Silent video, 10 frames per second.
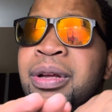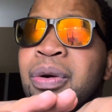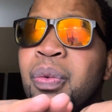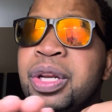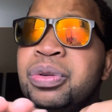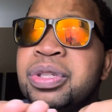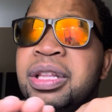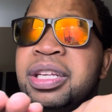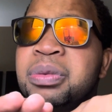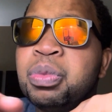When you see
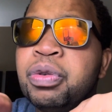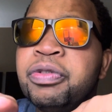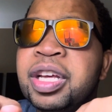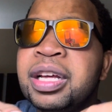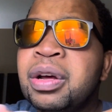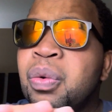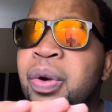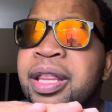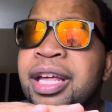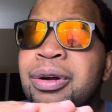these moving,
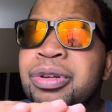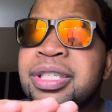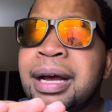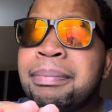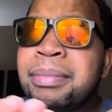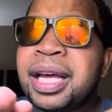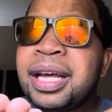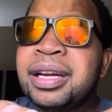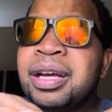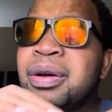when the lawns are made,